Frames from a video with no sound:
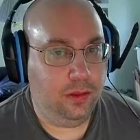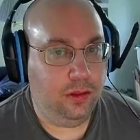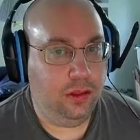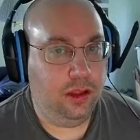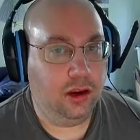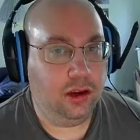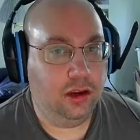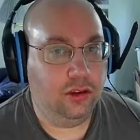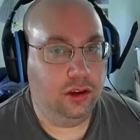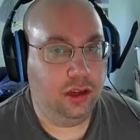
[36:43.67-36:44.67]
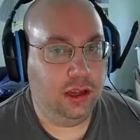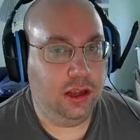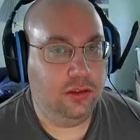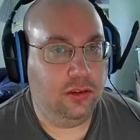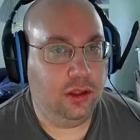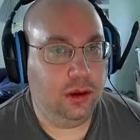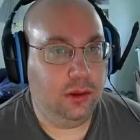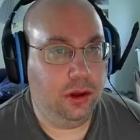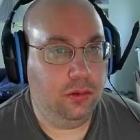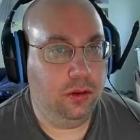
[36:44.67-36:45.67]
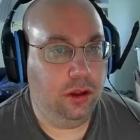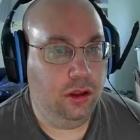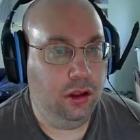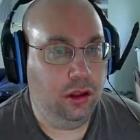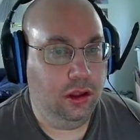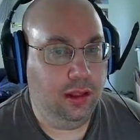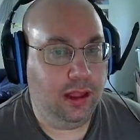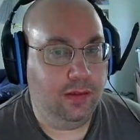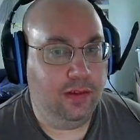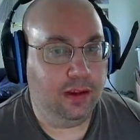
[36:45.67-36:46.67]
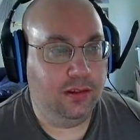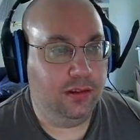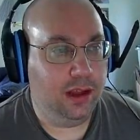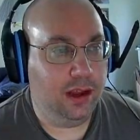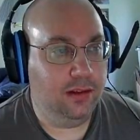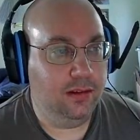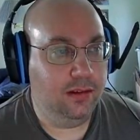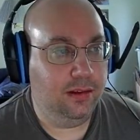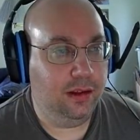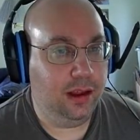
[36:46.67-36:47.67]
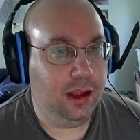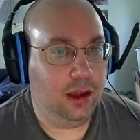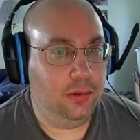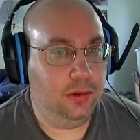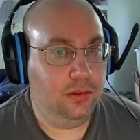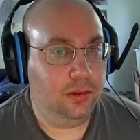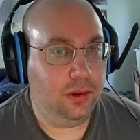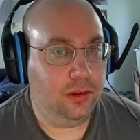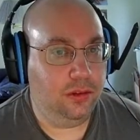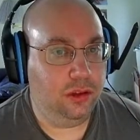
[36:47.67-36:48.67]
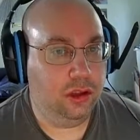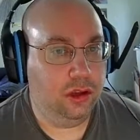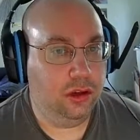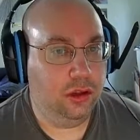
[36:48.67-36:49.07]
air conditioning again. So there we go. That fixes that. How is the rest looking?